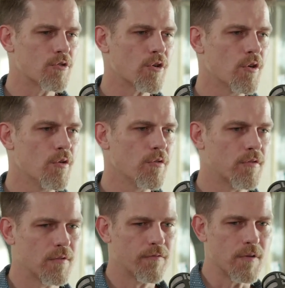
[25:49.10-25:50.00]

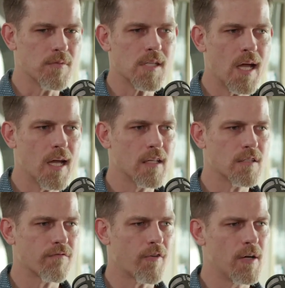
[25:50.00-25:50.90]
truth from
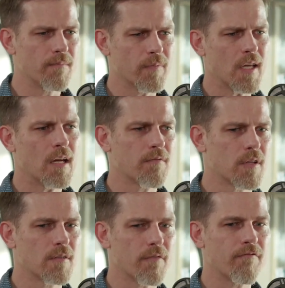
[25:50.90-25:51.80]
science, from kind of
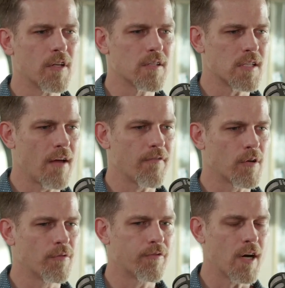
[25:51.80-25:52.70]
the
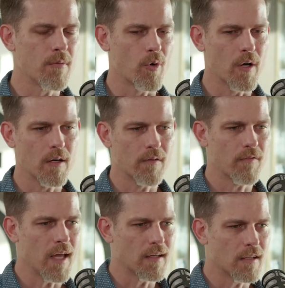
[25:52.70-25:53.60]
philosophical framework
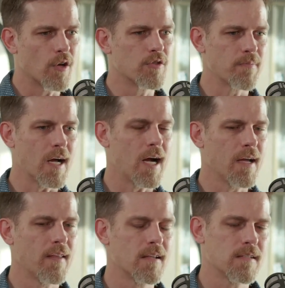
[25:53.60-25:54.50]
that goes
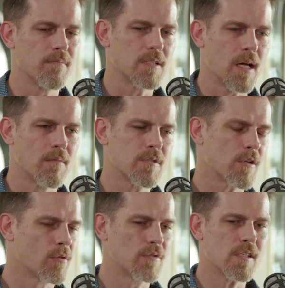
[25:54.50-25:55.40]
behind that sometimes.
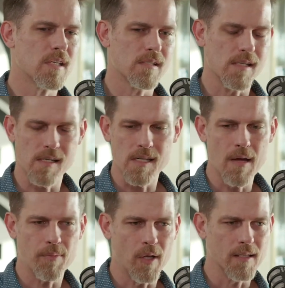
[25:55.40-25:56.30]
So just as an
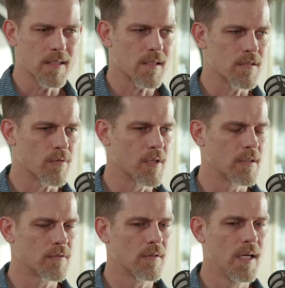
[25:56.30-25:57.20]
example, I listened to a
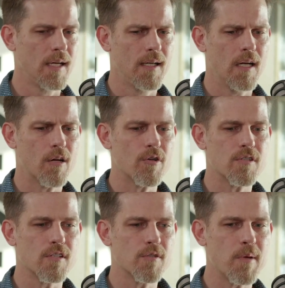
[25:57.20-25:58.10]

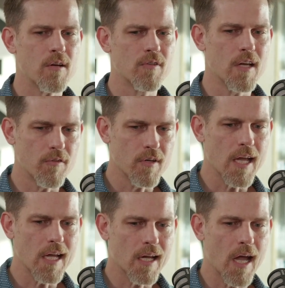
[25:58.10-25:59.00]
Christian speaker the other
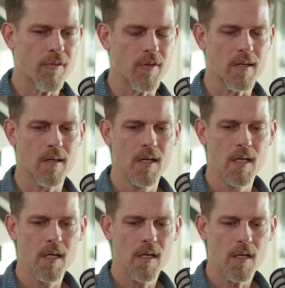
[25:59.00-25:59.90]
day, a Catholic,
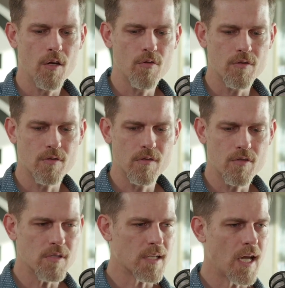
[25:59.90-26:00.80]
who
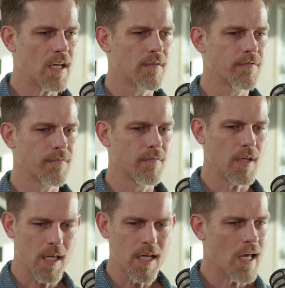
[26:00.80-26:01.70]
just kind of,
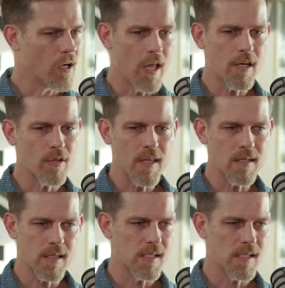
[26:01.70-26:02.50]
he had a lot of good things to